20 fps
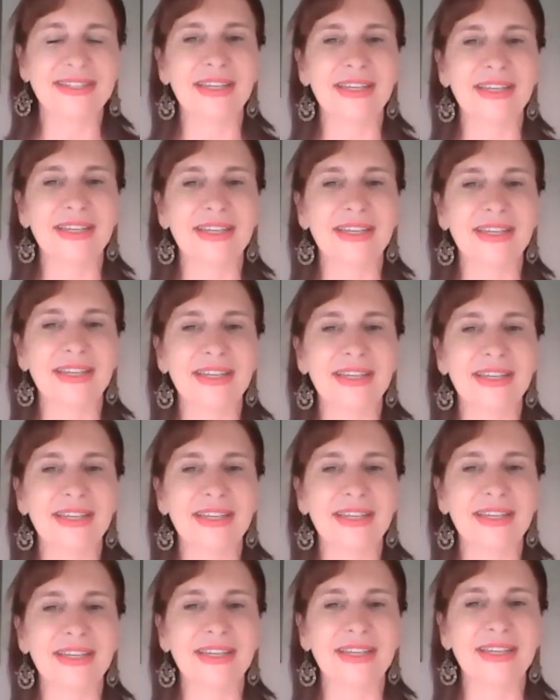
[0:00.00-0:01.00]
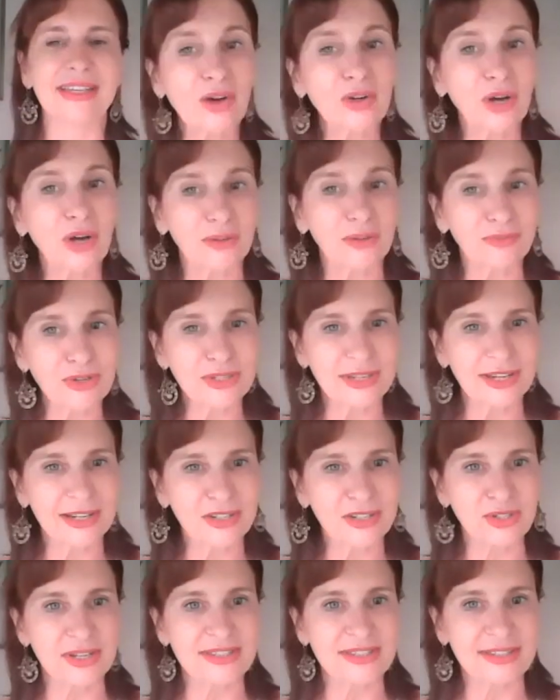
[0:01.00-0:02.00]
Y, and Z, because that's how
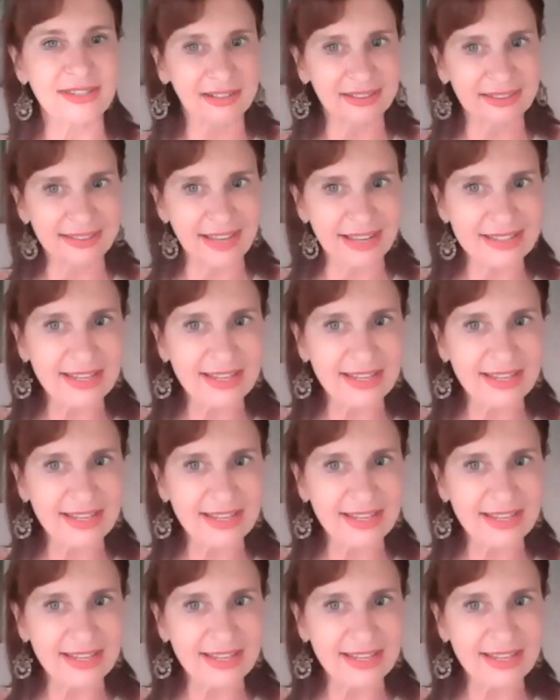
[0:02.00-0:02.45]
conversations start.